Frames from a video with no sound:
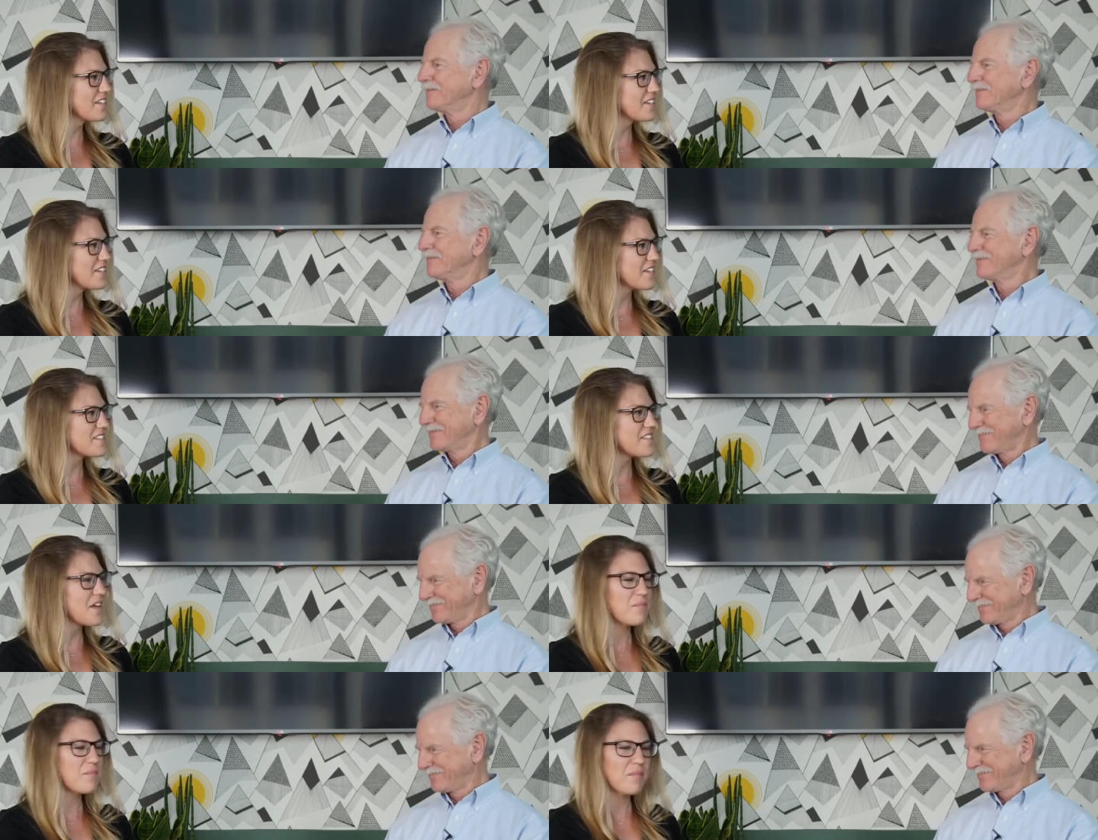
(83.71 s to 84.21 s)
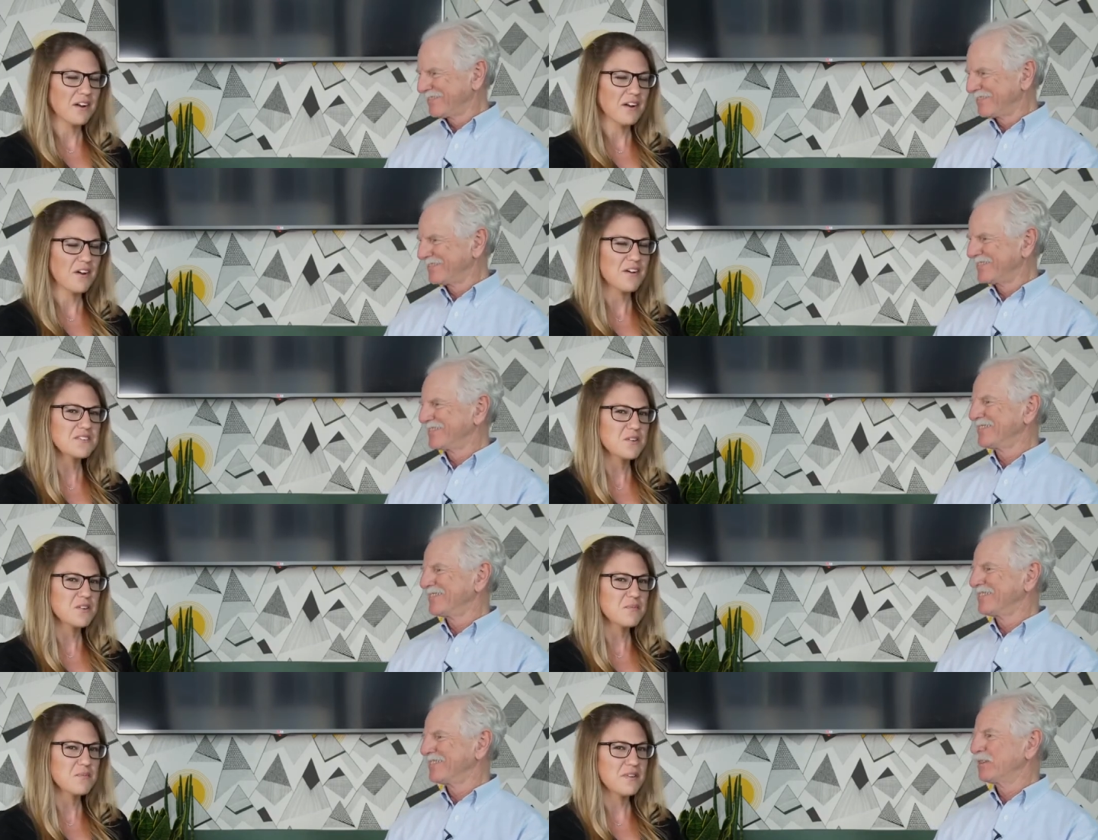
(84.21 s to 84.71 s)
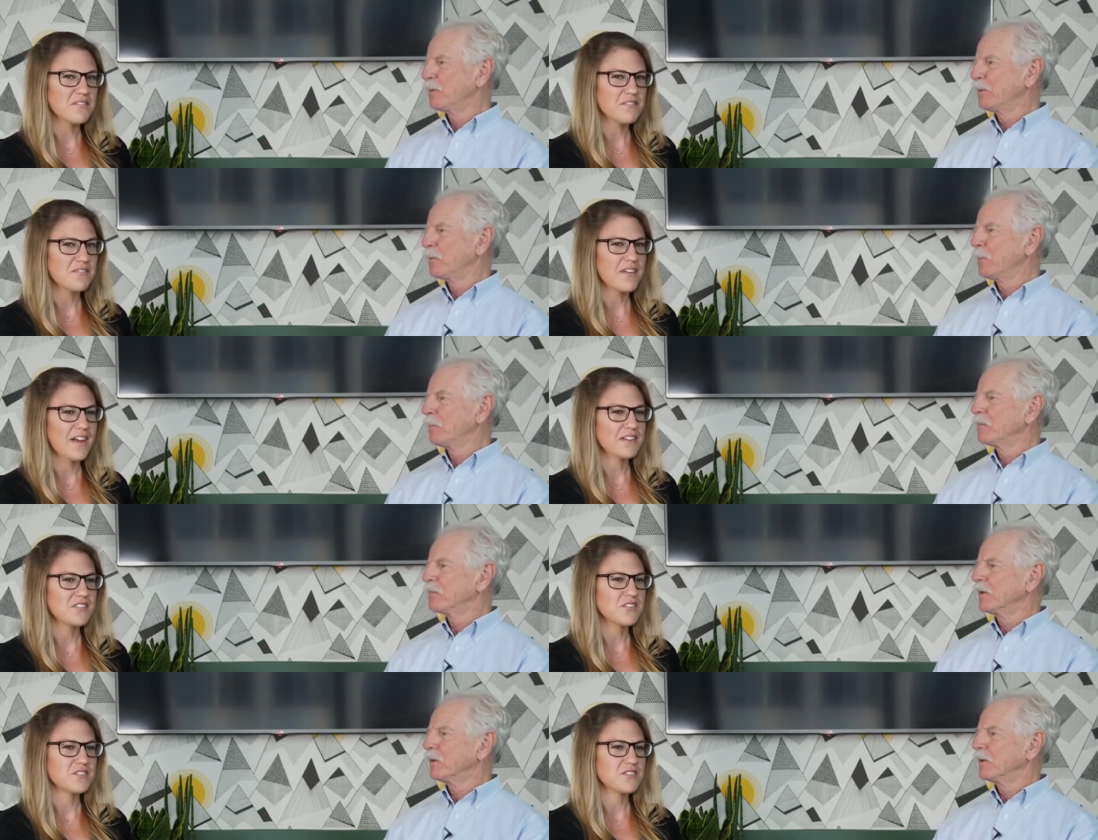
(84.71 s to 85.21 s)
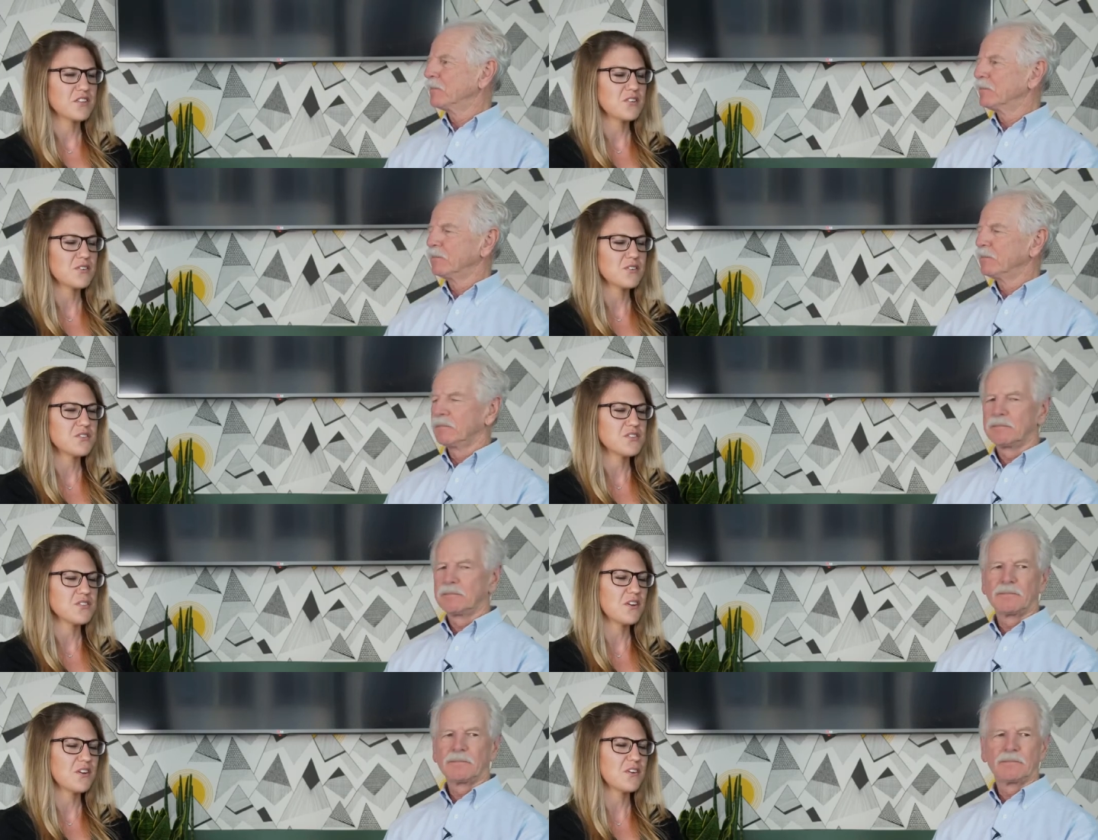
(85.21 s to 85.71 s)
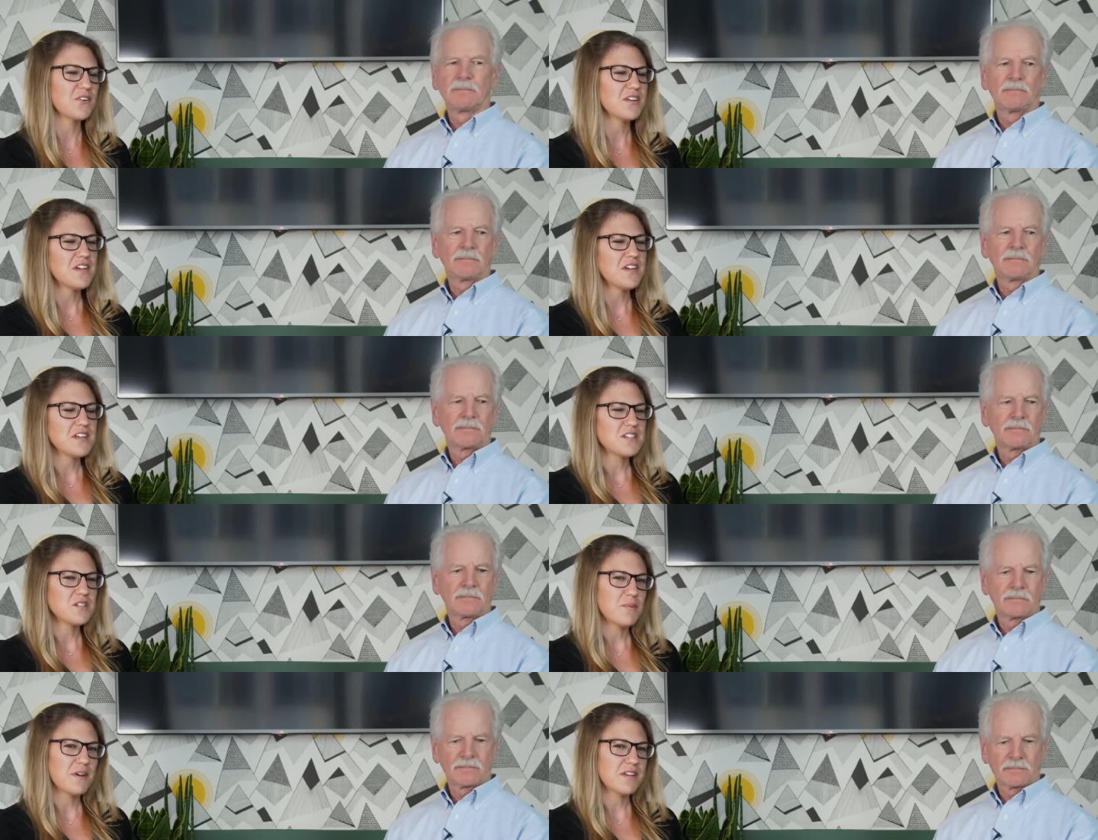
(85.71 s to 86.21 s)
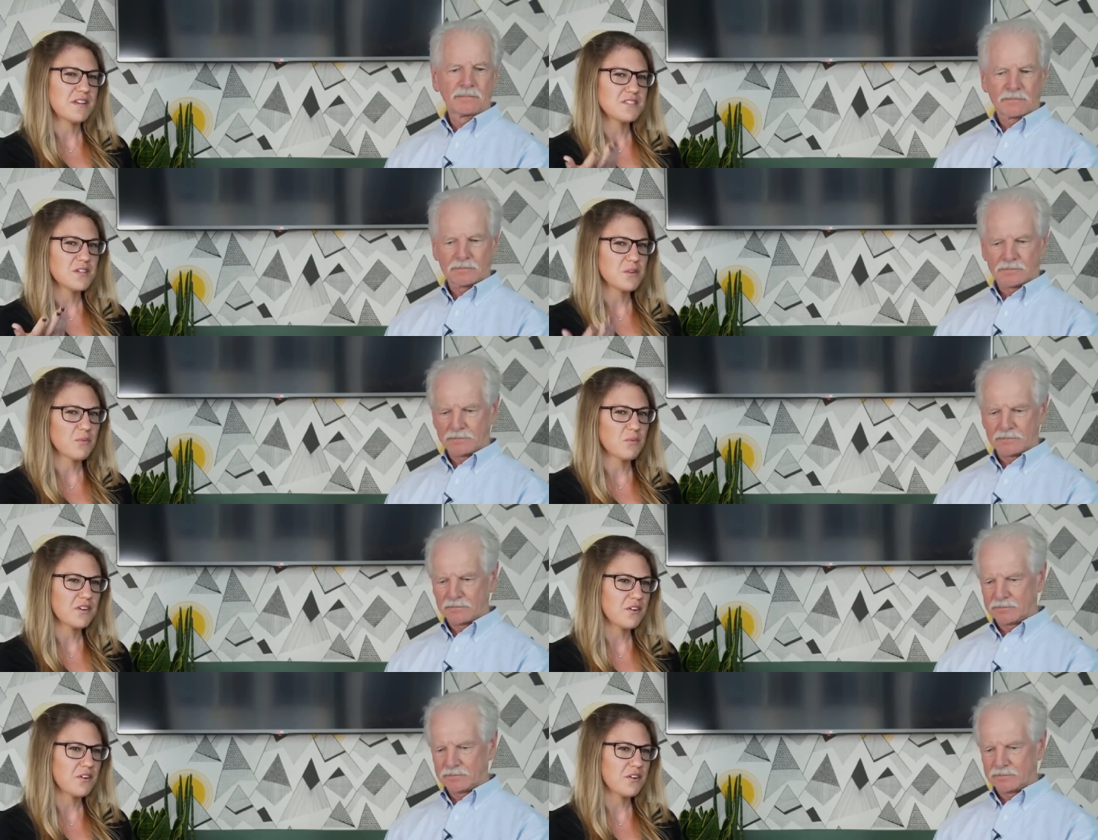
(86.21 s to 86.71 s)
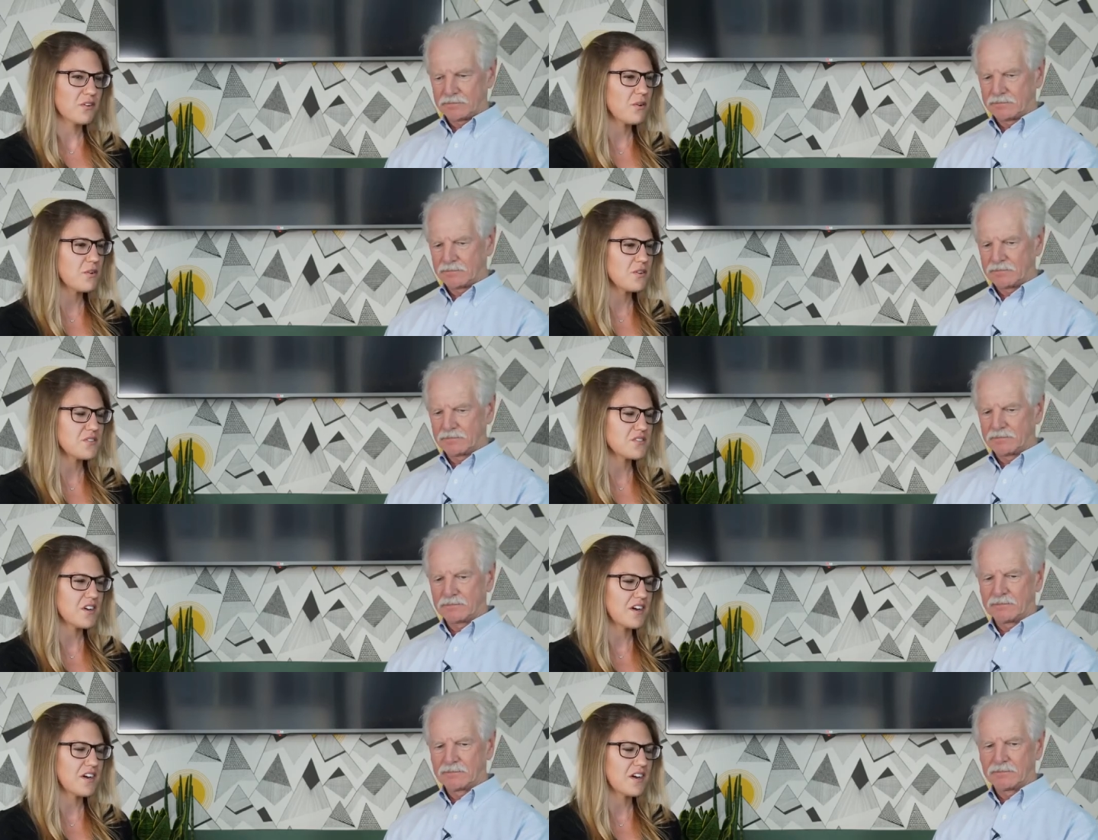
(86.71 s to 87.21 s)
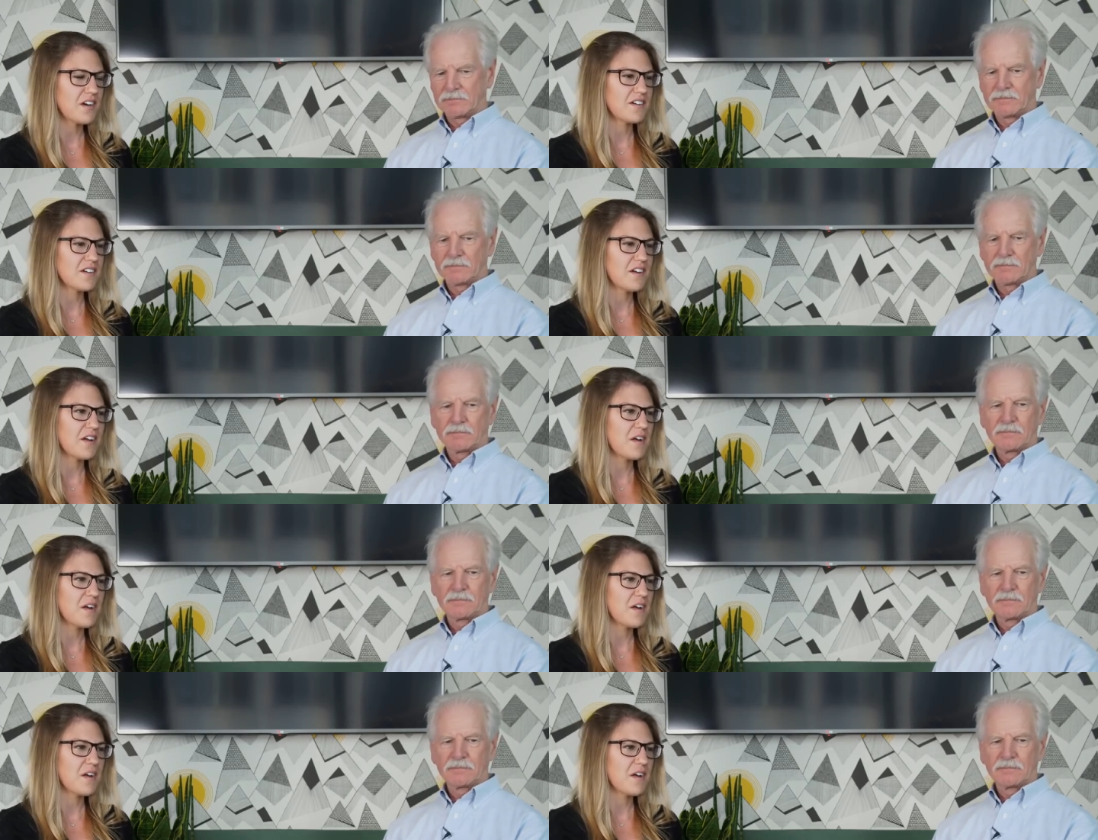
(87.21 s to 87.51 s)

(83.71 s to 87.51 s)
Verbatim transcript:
Speaker 1: because that might also be a factor too. So depends on what your goals are,